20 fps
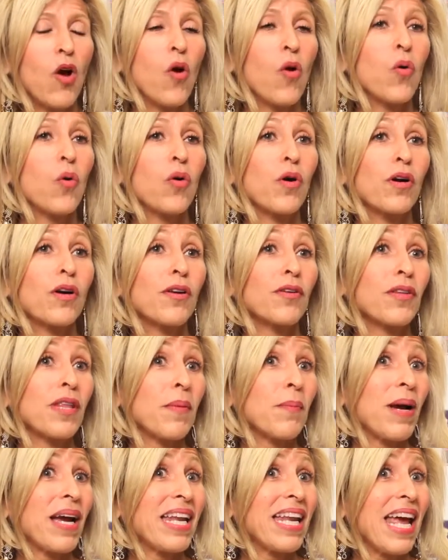or they
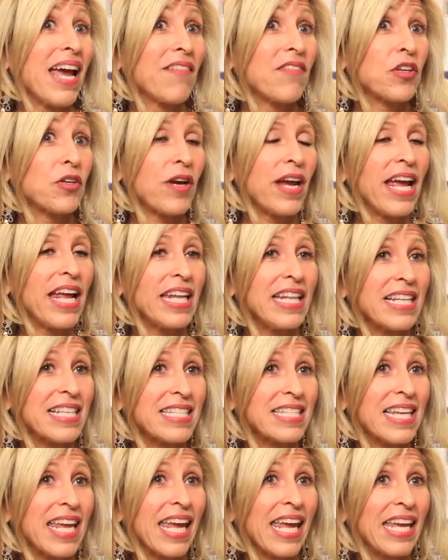might have their head in the
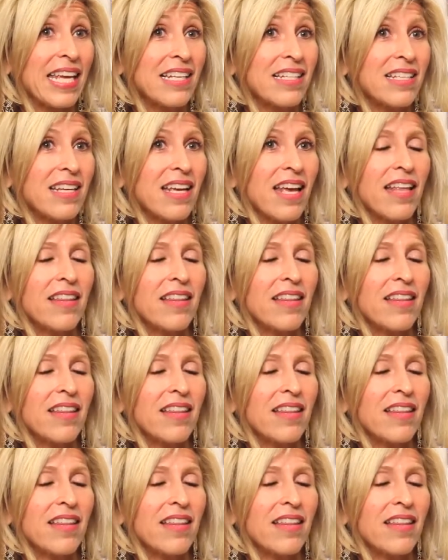sand,